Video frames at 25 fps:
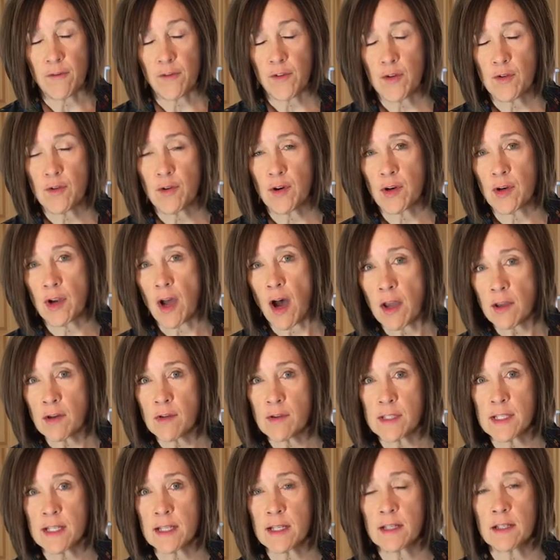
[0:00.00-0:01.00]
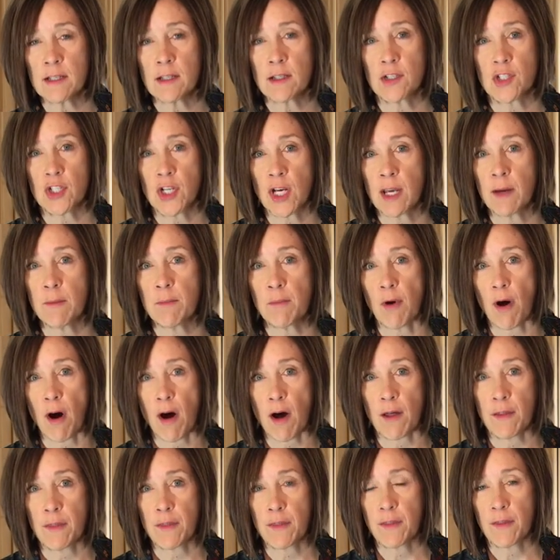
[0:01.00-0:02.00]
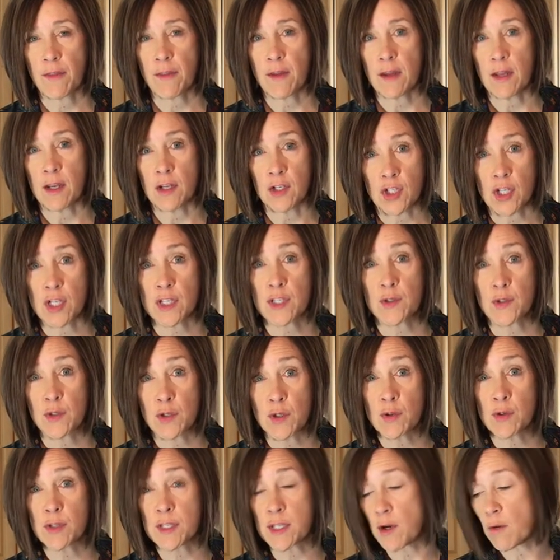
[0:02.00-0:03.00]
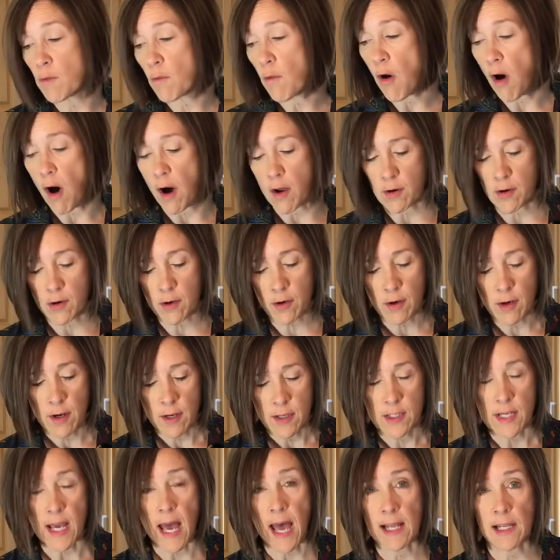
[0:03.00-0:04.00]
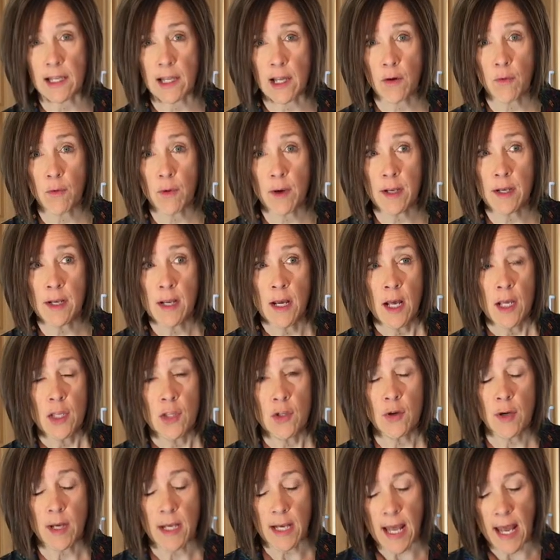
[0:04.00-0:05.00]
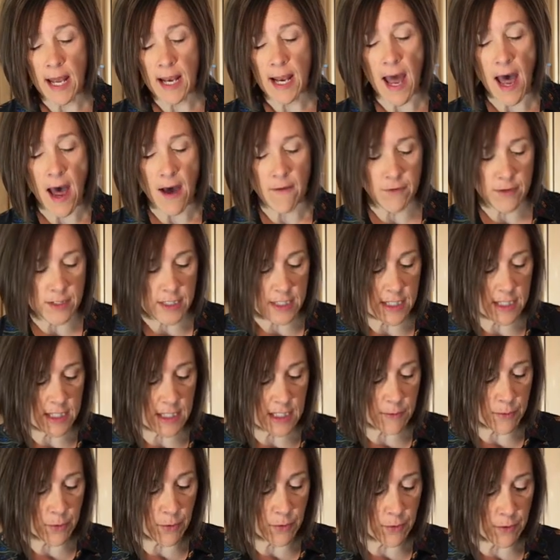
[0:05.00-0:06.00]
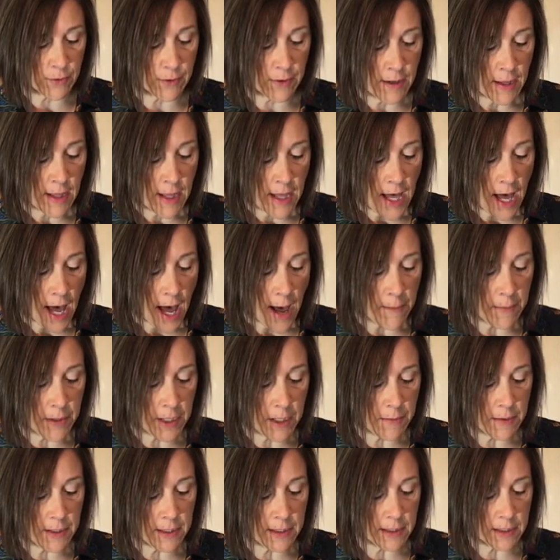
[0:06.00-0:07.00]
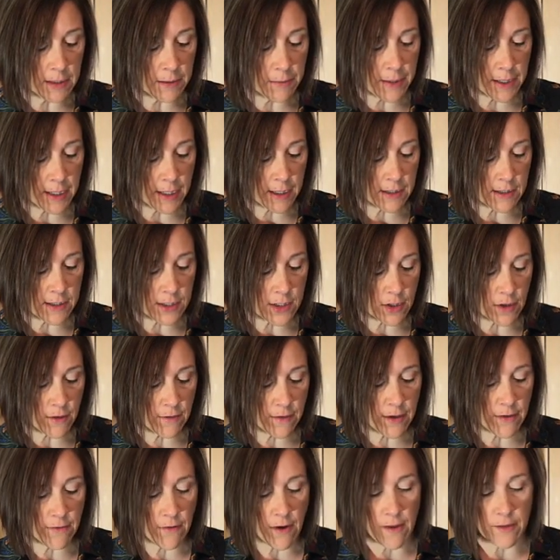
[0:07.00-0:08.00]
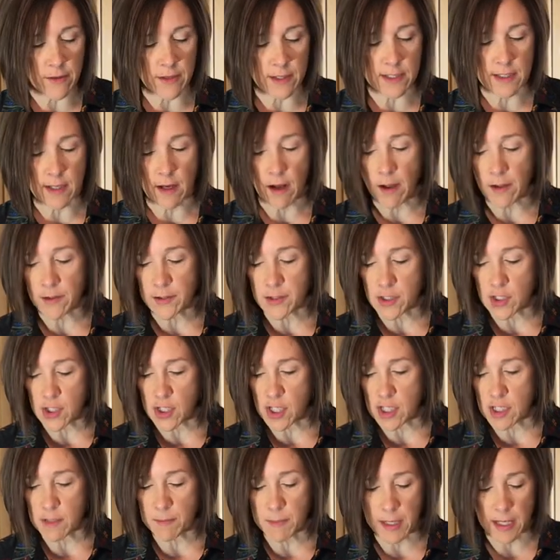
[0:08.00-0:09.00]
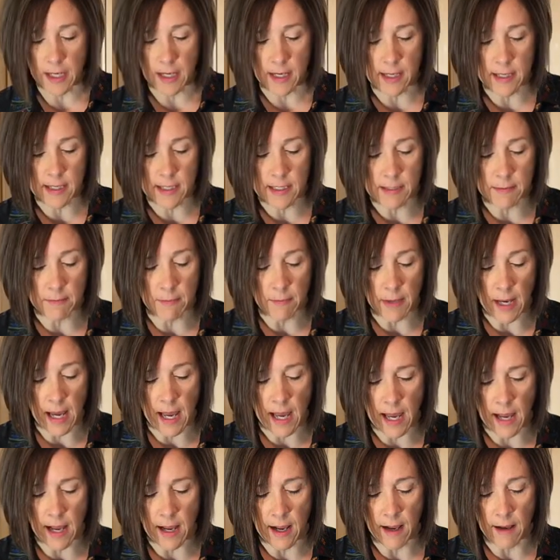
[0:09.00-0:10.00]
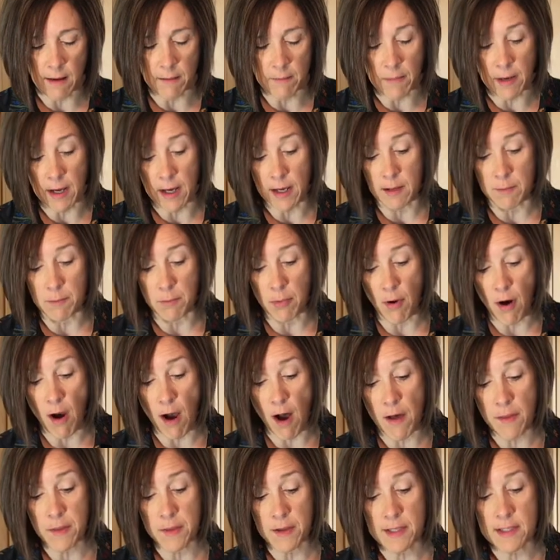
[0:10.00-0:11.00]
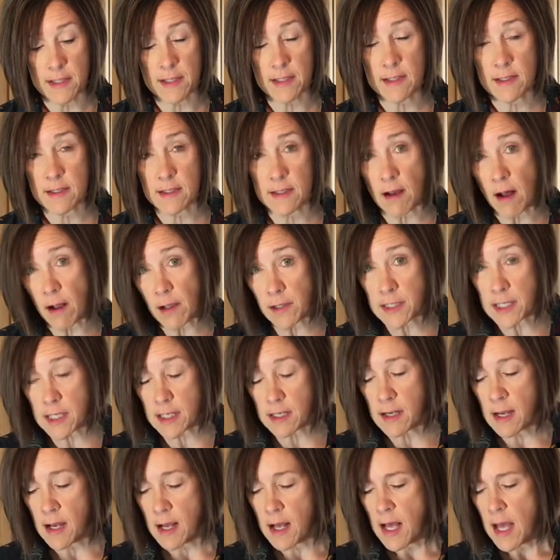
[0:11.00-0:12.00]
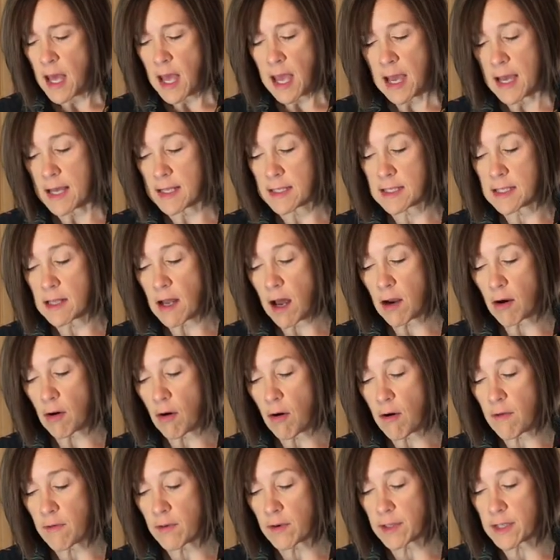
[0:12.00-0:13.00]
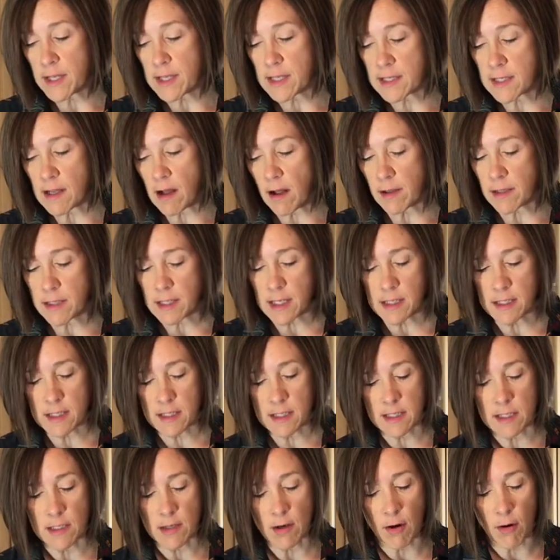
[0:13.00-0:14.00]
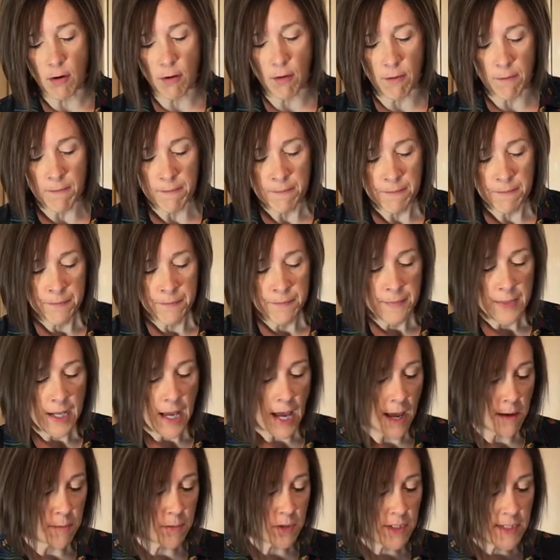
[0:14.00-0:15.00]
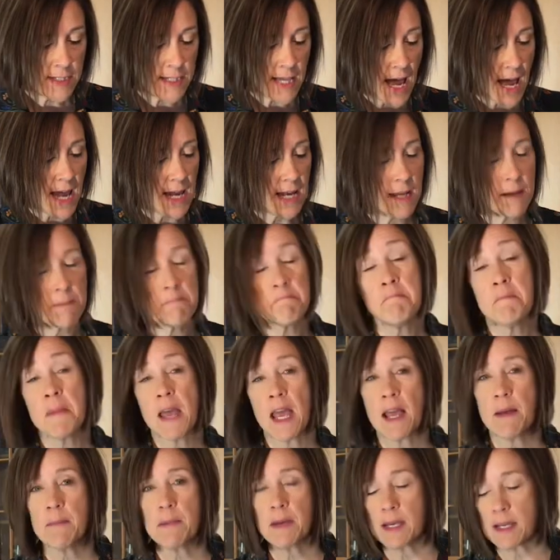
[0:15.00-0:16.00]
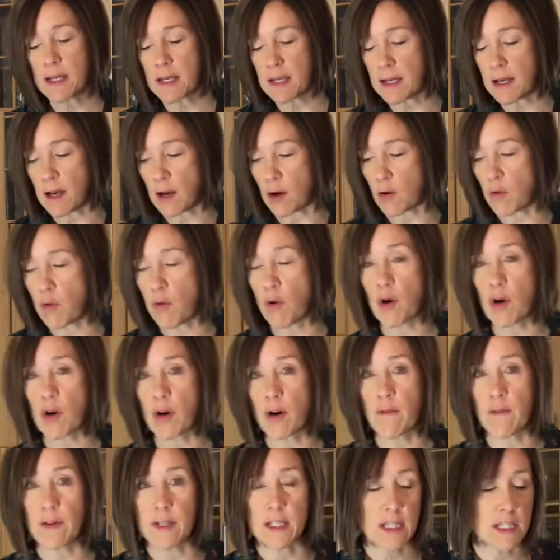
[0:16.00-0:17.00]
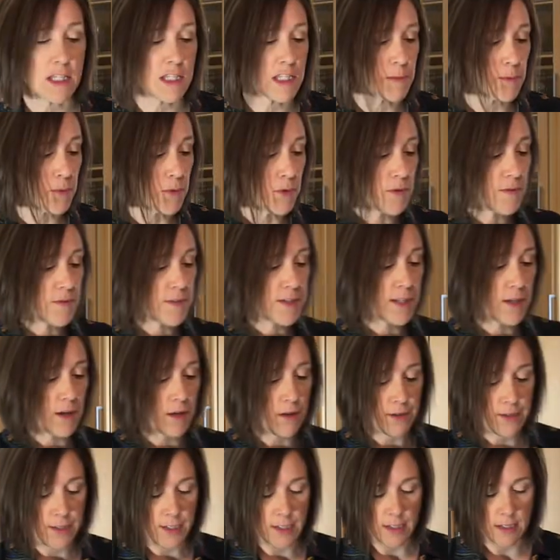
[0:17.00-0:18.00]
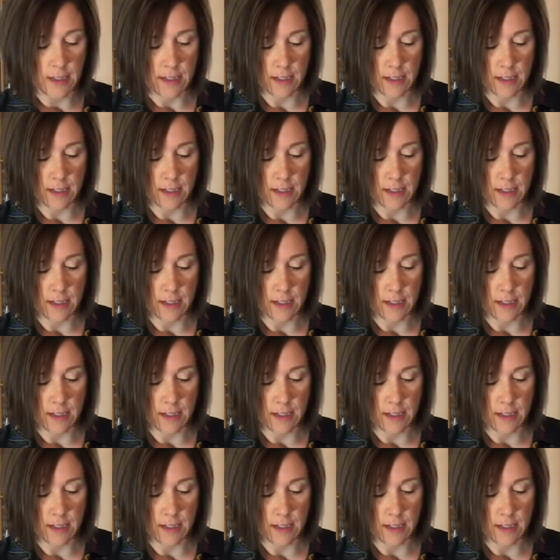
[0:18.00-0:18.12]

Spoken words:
you're not using chicken broth and just using water to add liquid, you can add half a teaspoon. I'm going to be a little bit conservative on the salt just because my broth is salted. It's not overly salted, so I'm just adding maybe 1/4 teaspoon of salt.